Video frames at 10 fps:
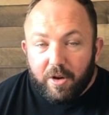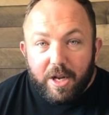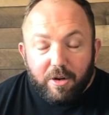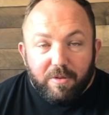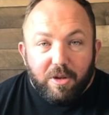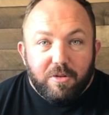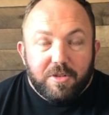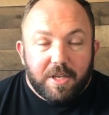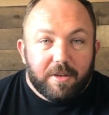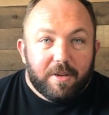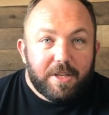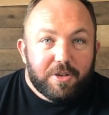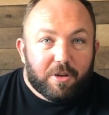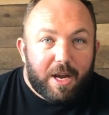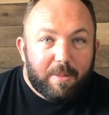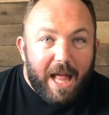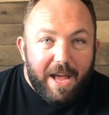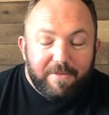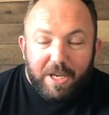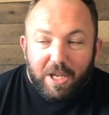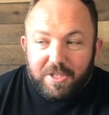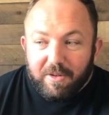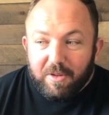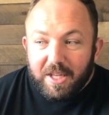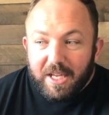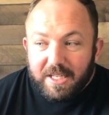interviews and Instagram live videos and everything,